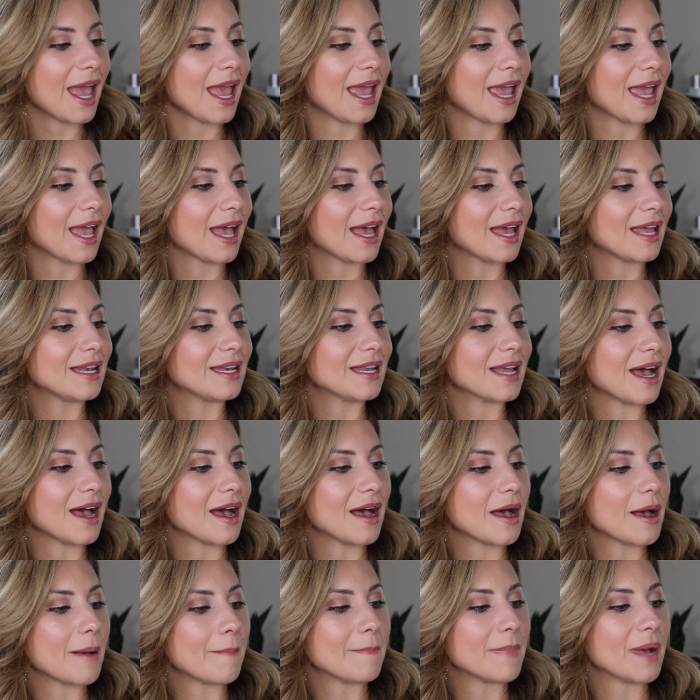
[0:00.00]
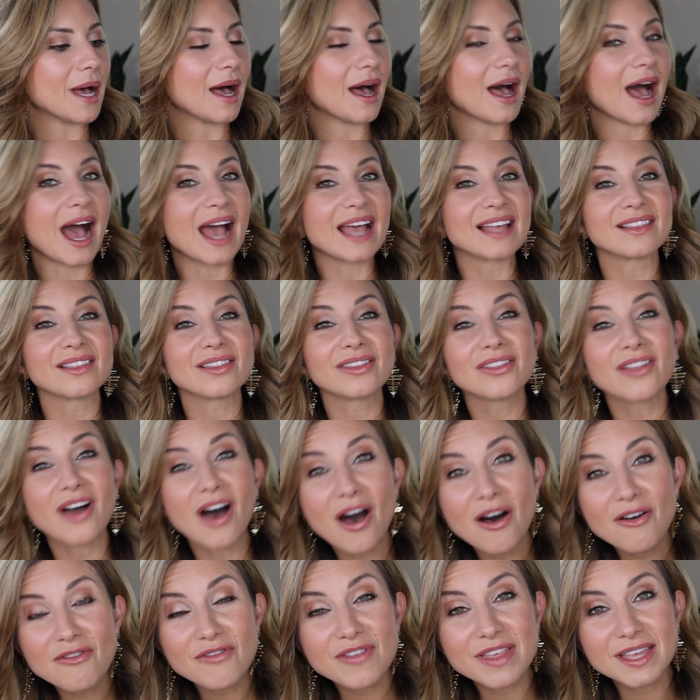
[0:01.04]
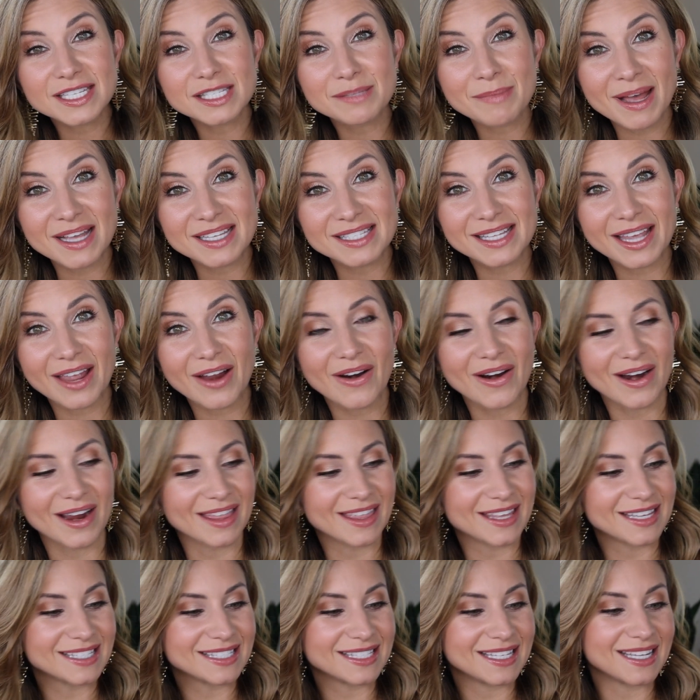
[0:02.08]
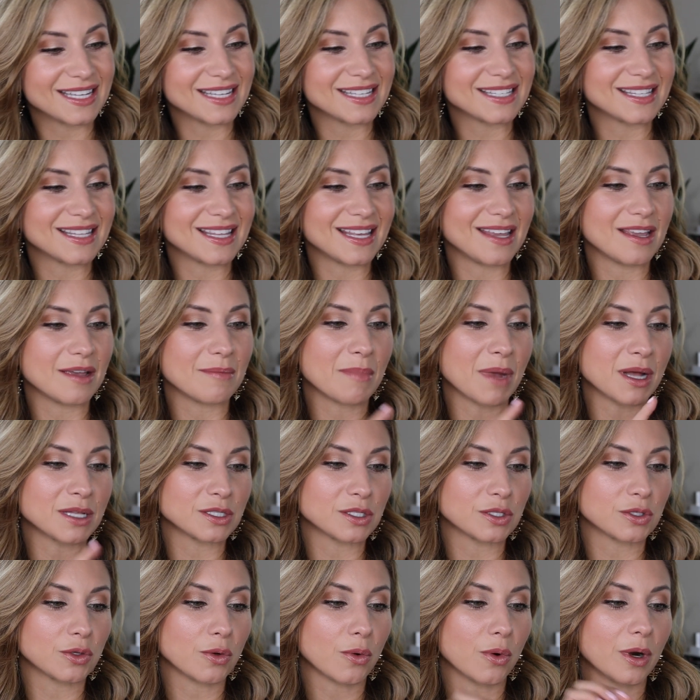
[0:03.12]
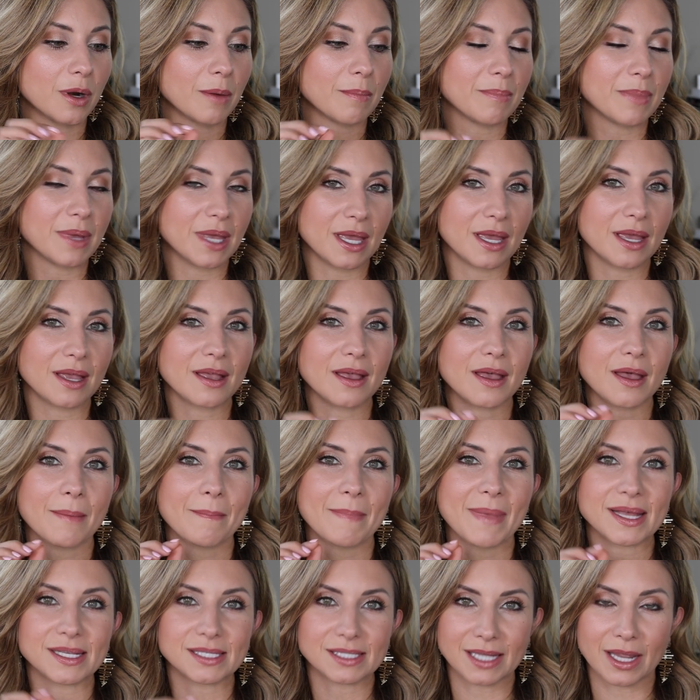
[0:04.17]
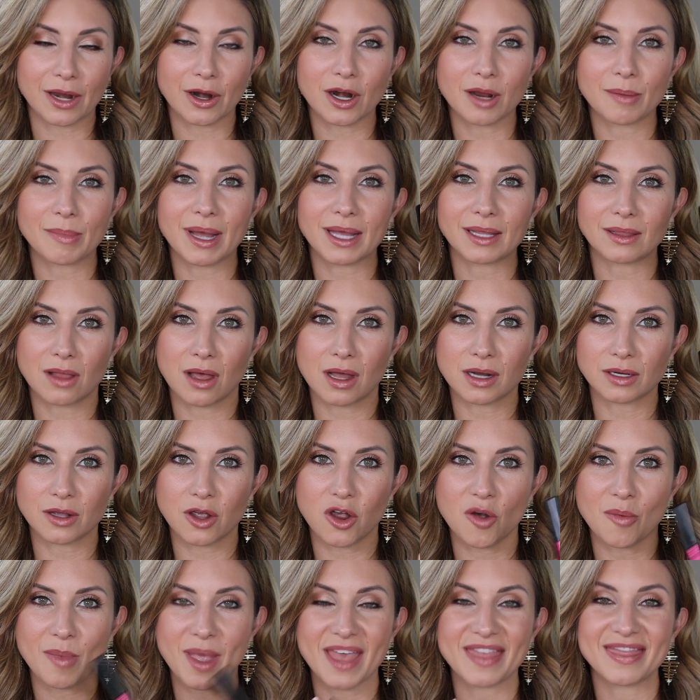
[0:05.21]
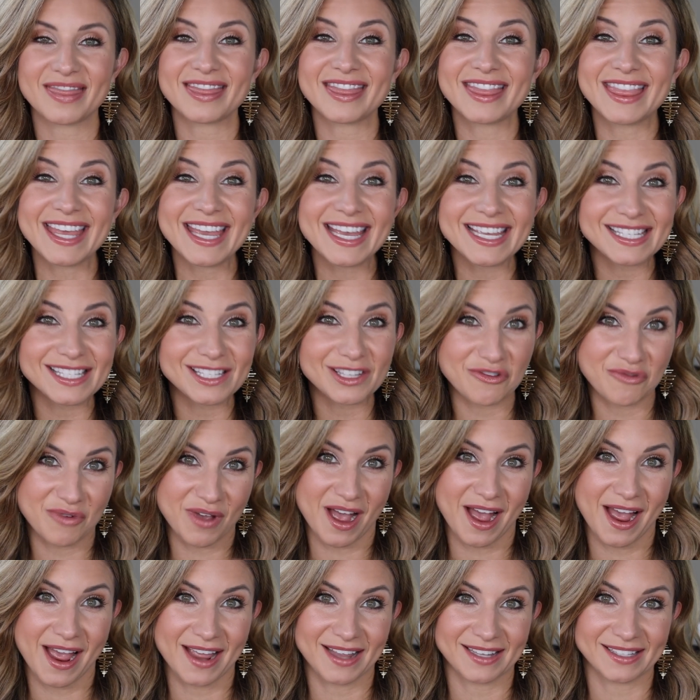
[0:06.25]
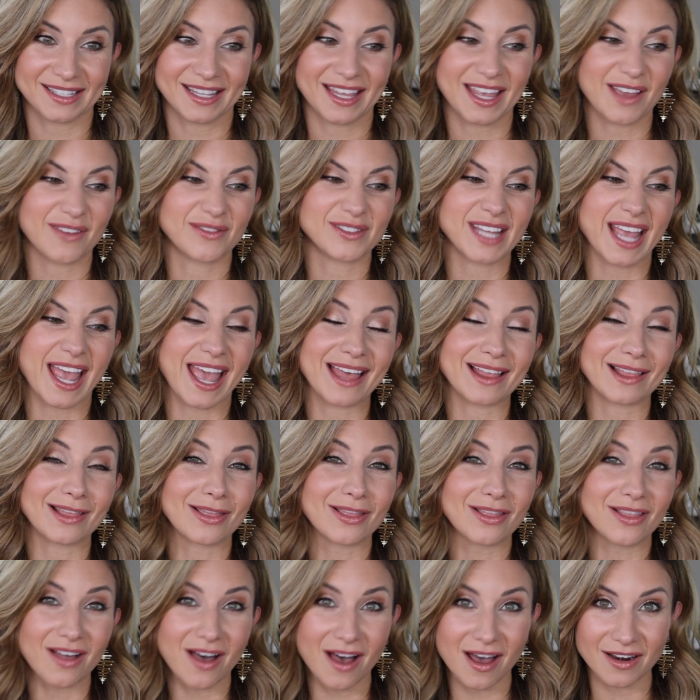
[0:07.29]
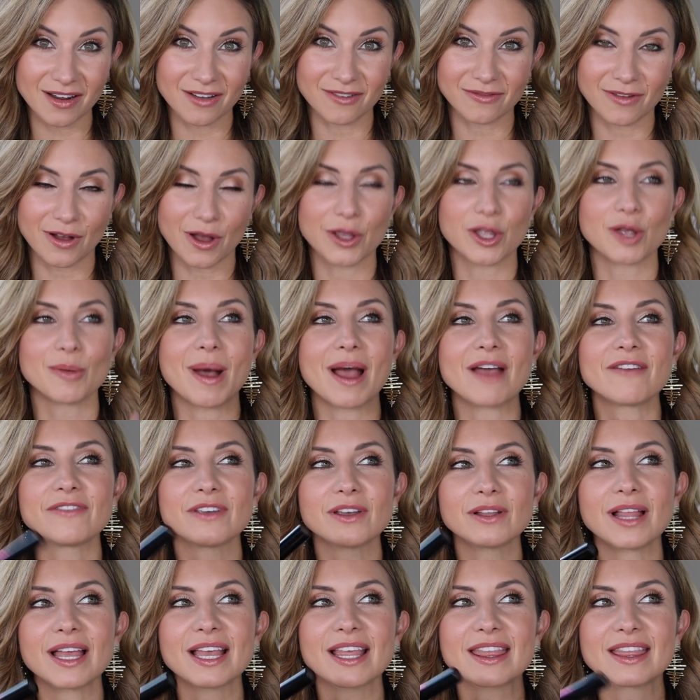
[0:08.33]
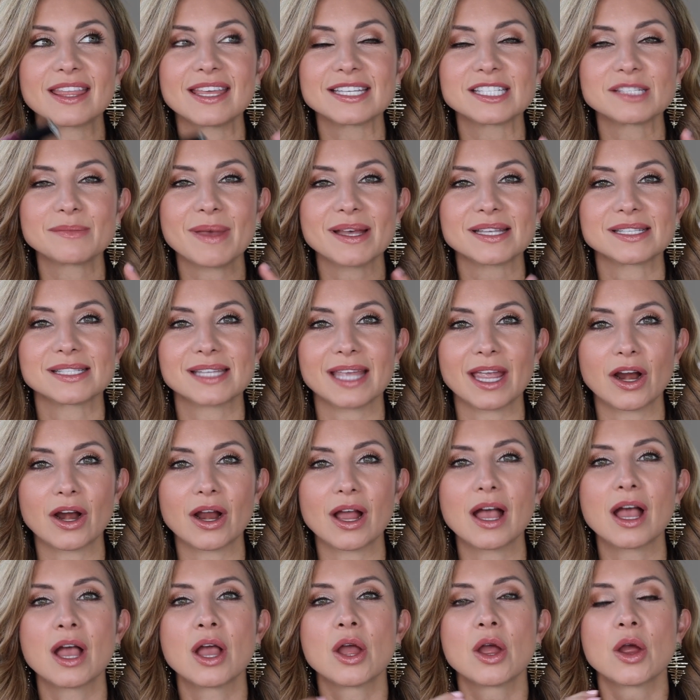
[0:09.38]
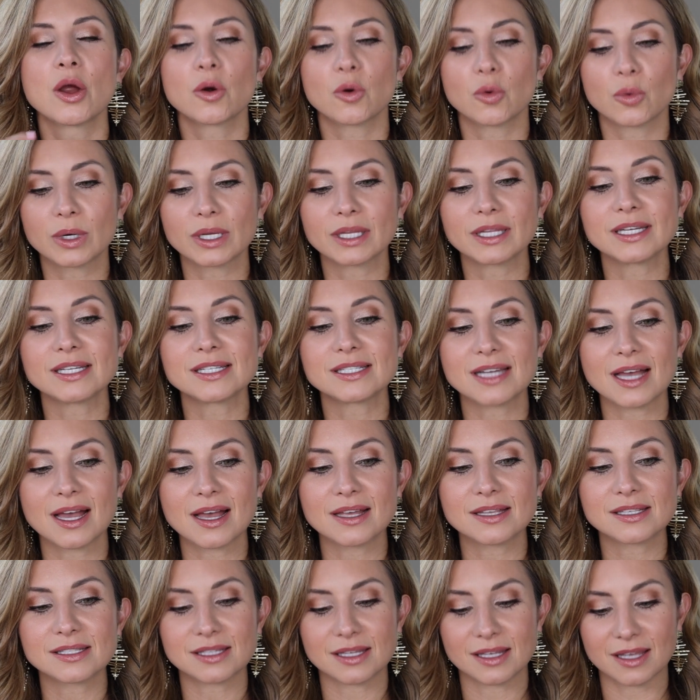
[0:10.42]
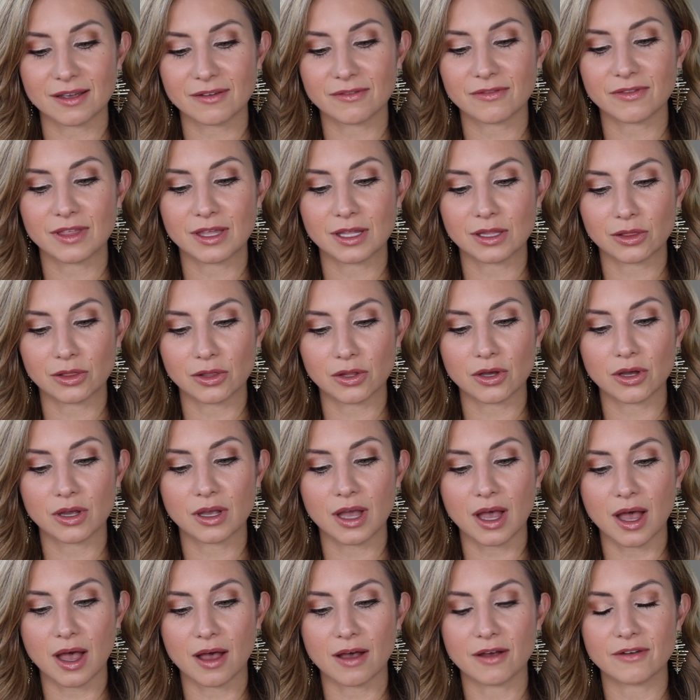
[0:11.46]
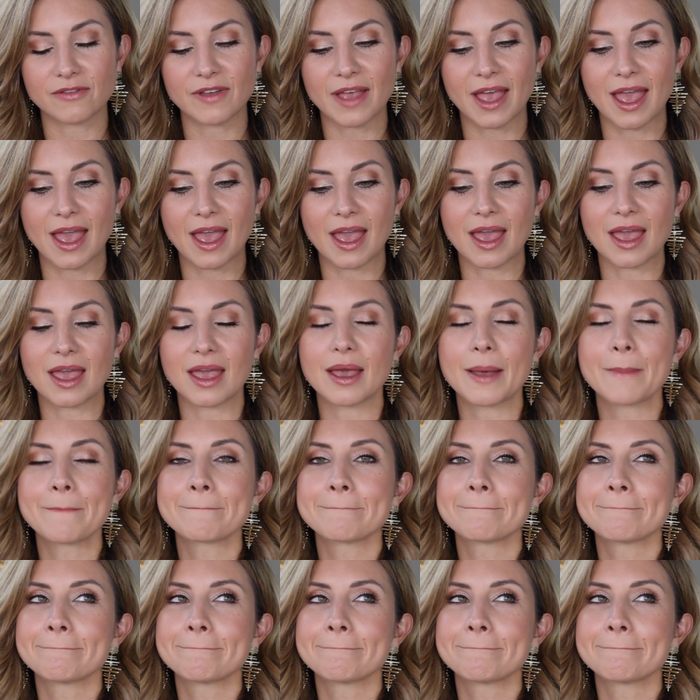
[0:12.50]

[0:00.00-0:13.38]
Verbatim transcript: And um, I love this mascara. This is the Monsieur Big Mascara by Lancome. And this, you guys, gives a lot of volume. I feel like this mascara really does give the look of a